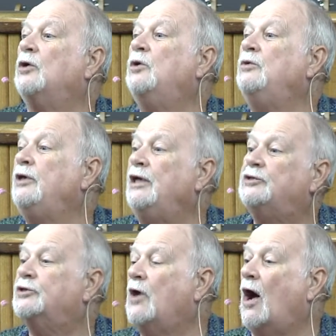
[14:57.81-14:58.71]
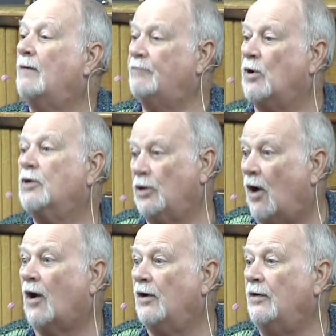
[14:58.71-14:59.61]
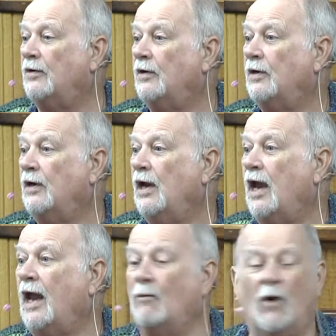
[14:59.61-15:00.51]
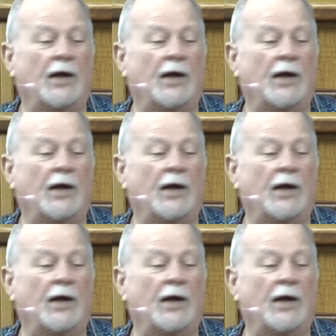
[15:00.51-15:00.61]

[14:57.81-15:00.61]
who has a heart who needs God, broken heart,